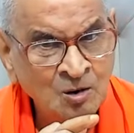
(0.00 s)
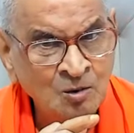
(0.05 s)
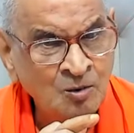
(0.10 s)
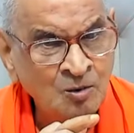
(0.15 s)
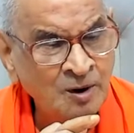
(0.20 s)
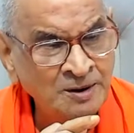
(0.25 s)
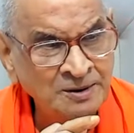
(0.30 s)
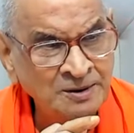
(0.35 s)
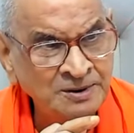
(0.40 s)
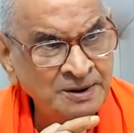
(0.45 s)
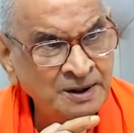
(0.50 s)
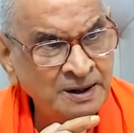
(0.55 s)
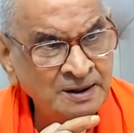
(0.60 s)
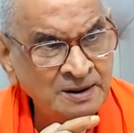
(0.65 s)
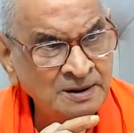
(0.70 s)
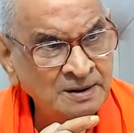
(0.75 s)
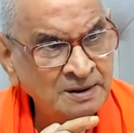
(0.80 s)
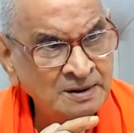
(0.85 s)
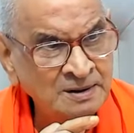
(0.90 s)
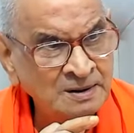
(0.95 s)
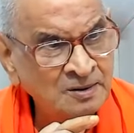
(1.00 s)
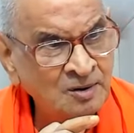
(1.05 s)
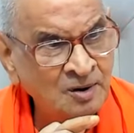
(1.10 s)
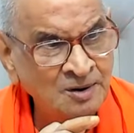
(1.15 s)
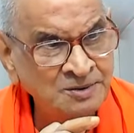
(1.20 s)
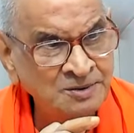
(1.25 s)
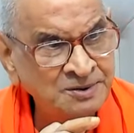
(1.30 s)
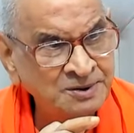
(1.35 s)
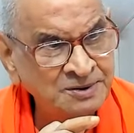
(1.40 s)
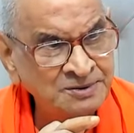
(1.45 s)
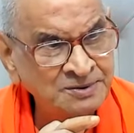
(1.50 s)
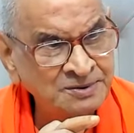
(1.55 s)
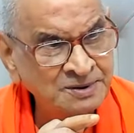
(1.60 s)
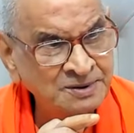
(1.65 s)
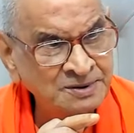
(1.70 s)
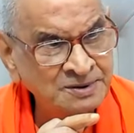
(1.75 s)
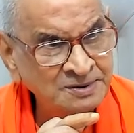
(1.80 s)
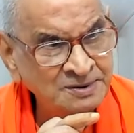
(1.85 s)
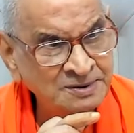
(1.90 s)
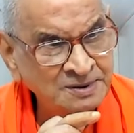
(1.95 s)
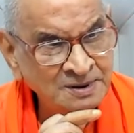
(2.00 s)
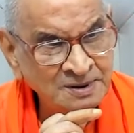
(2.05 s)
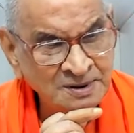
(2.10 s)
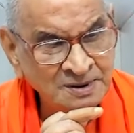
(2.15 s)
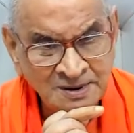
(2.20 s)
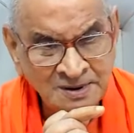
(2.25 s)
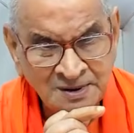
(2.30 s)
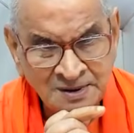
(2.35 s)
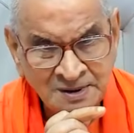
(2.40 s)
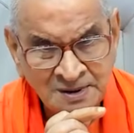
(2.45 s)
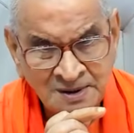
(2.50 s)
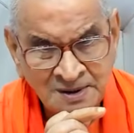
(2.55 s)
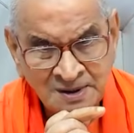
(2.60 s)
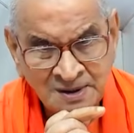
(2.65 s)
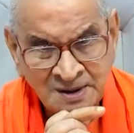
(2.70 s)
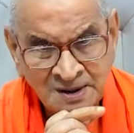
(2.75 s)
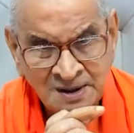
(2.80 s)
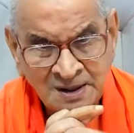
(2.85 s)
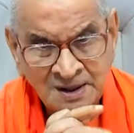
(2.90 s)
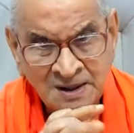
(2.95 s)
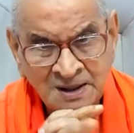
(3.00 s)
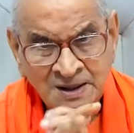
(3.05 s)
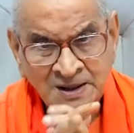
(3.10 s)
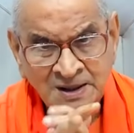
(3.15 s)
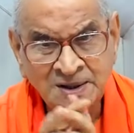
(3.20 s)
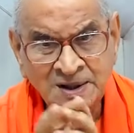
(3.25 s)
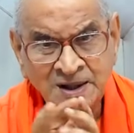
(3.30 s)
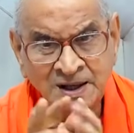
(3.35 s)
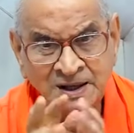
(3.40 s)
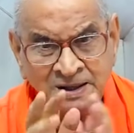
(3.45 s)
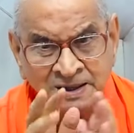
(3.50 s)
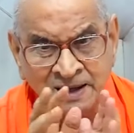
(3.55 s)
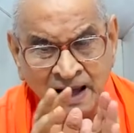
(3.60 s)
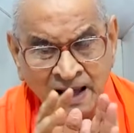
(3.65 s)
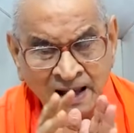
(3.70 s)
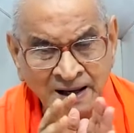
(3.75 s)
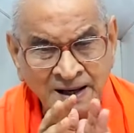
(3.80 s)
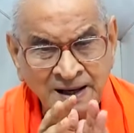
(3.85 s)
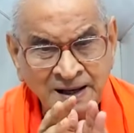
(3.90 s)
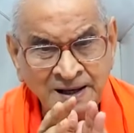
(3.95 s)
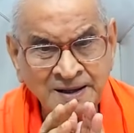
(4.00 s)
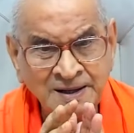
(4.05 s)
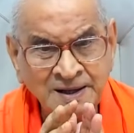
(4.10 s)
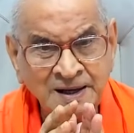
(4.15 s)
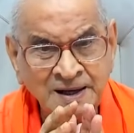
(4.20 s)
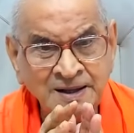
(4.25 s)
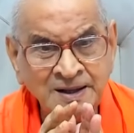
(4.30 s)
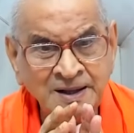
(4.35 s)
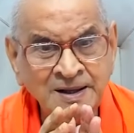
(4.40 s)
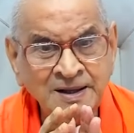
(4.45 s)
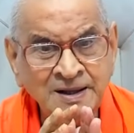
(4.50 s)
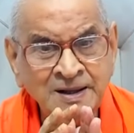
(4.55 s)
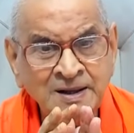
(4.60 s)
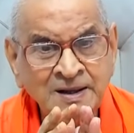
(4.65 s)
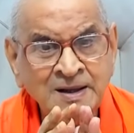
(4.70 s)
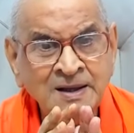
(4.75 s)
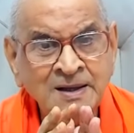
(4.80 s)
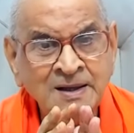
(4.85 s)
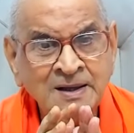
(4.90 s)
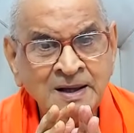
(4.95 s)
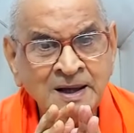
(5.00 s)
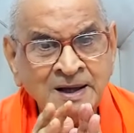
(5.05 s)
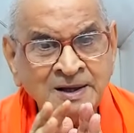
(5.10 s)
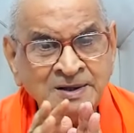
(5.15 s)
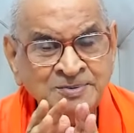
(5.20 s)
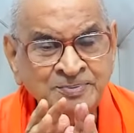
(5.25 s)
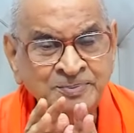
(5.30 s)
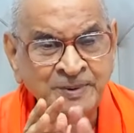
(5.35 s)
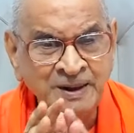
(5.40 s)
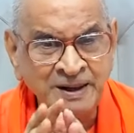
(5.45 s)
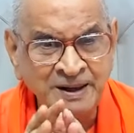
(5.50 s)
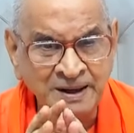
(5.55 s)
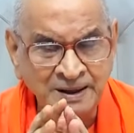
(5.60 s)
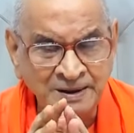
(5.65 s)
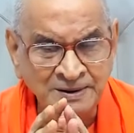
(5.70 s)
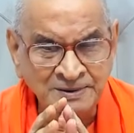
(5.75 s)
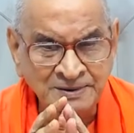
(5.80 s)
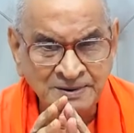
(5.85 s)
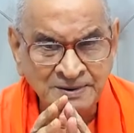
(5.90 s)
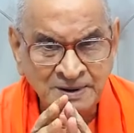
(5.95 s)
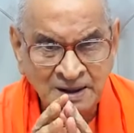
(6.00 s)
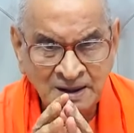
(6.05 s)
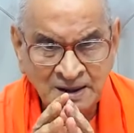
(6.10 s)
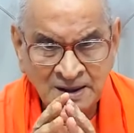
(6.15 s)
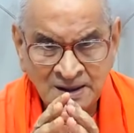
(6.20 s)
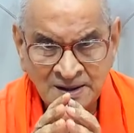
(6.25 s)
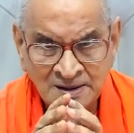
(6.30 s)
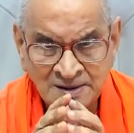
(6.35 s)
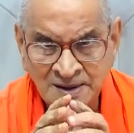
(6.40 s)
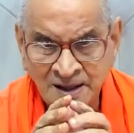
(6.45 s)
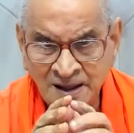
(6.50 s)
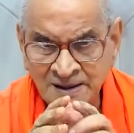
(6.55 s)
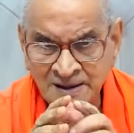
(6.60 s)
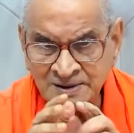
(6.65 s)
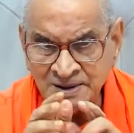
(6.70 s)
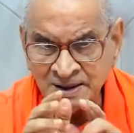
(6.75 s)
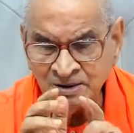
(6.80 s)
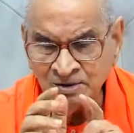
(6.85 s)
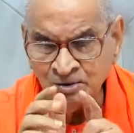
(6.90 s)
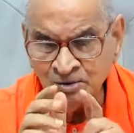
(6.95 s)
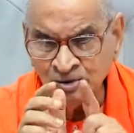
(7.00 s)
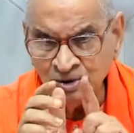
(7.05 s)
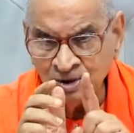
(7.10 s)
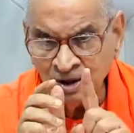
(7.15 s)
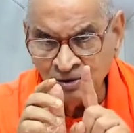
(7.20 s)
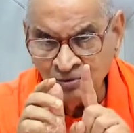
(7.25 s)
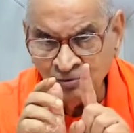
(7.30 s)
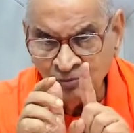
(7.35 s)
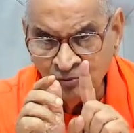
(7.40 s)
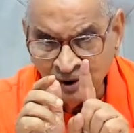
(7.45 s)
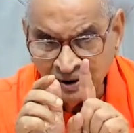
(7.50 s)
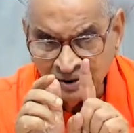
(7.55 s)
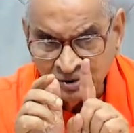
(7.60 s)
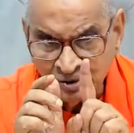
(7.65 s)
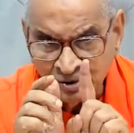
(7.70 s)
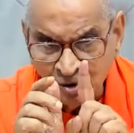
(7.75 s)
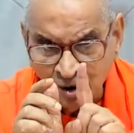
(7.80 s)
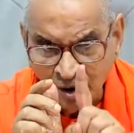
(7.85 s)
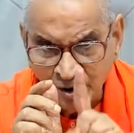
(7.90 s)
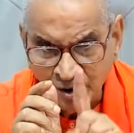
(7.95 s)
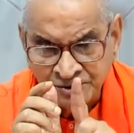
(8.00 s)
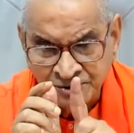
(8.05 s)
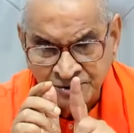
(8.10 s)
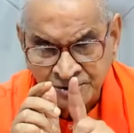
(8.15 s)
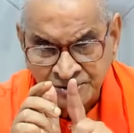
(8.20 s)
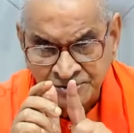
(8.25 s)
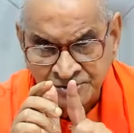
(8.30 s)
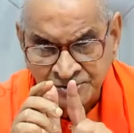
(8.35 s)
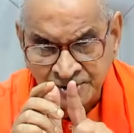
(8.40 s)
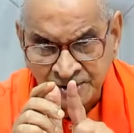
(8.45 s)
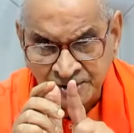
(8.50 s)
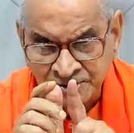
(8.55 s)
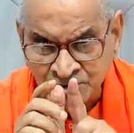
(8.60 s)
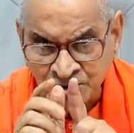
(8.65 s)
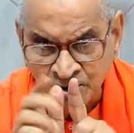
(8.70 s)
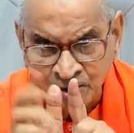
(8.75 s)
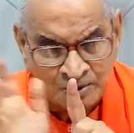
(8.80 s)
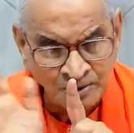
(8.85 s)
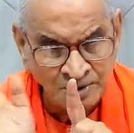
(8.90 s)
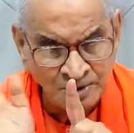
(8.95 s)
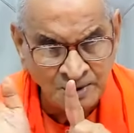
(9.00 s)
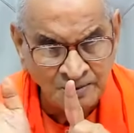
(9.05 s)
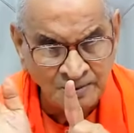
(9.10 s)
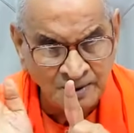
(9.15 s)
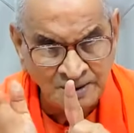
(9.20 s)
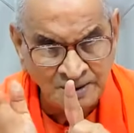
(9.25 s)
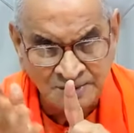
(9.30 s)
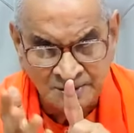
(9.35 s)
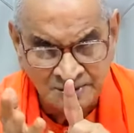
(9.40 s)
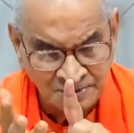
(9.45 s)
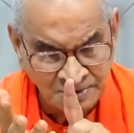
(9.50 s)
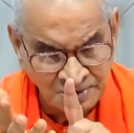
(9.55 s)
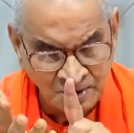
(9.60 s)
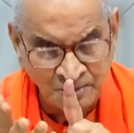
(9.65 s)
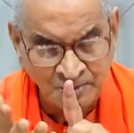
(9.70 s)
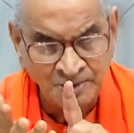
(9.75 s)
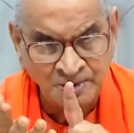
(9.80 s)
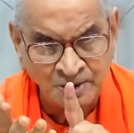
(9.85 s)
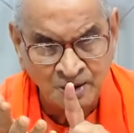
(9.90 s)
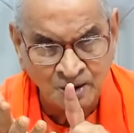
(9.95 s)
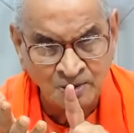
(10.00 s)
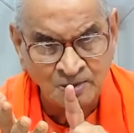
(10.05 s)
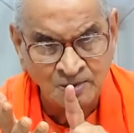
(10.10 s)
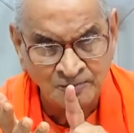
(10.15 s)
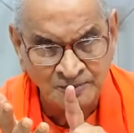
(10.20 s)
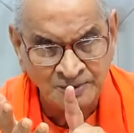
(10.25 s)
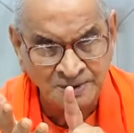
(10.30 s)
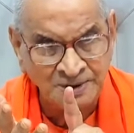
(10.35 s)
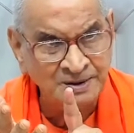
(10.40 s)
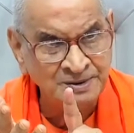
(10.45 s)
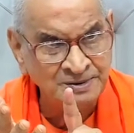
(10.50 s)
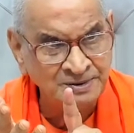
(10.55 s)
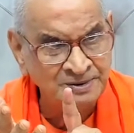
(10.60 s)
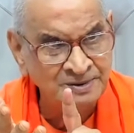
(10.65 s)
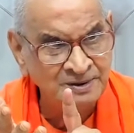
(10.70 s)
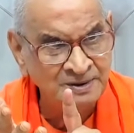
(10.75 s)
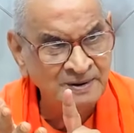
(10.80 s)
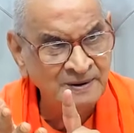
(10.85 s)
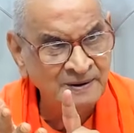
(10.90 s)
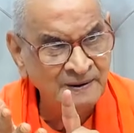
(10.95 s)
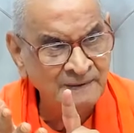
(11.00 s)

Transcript: What is their consciousness? They directly experience that there is only one consciousness throughout the world. Just now we talk of Vedanta.